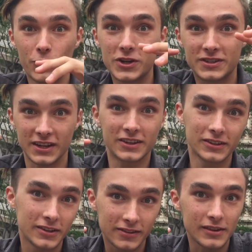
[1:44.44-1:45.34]

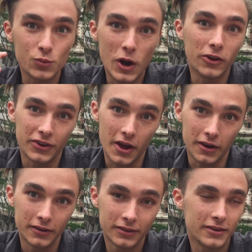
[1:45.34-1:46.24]
ridiculously well done.
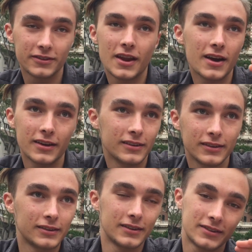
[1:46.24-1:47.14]
There's not
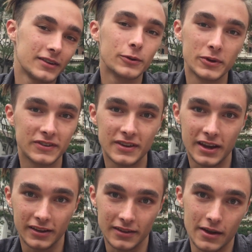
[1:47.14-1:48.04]
a single
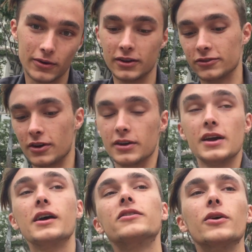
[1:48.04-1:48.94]
mistake in that restaurant.
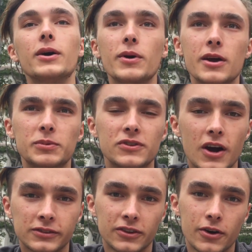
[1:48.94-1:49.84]
So I went up and
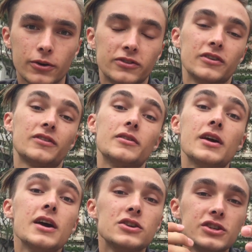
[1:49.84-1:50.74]
talked to the hostess, and
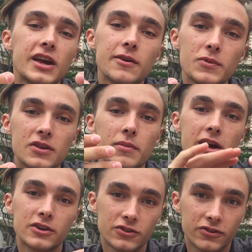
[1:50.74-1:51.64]
she gave me the
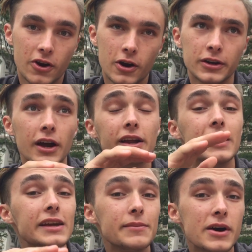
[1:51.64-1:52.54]
manager's card, and I'm
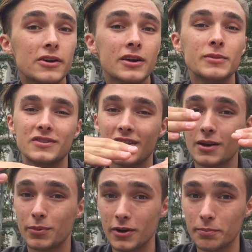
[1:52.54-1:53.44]
gonna email him and set
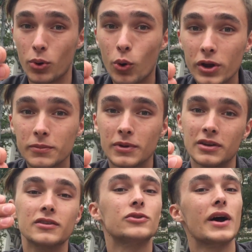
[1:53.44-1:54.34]
up an
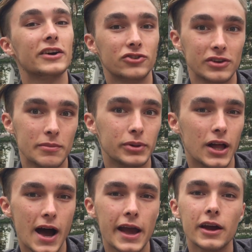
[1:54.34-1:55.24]
appointment to actually
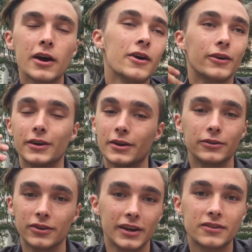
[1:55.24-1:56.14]
apply, or you
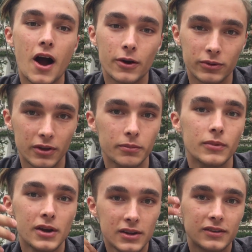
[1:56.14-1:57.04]
know, to like talk with him,
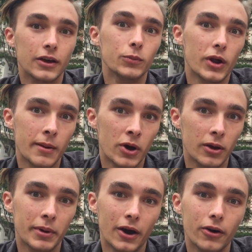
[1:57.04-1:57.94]
tell him what I'm
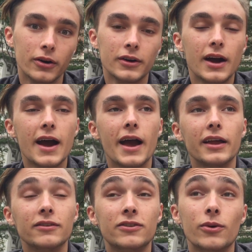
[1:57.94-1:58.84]
all about.
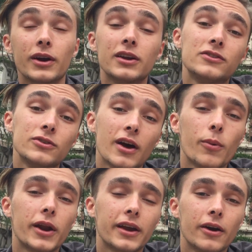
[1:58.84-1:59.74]
And so I'm gonna do
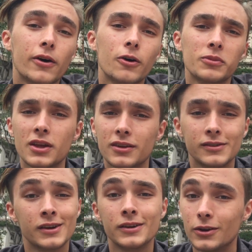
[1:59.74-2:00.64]
that when I get home, and
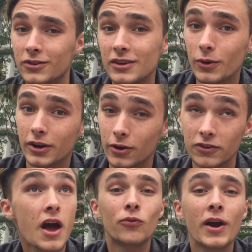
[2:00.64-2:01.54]
then, you know, see where it
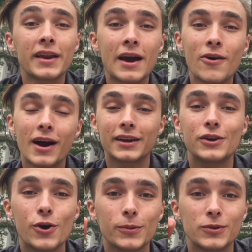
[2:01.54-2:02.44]
goes. Right now I'm
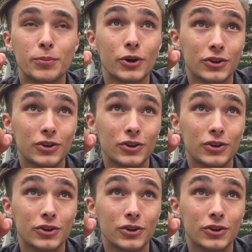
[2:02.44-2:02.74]
gonna go up to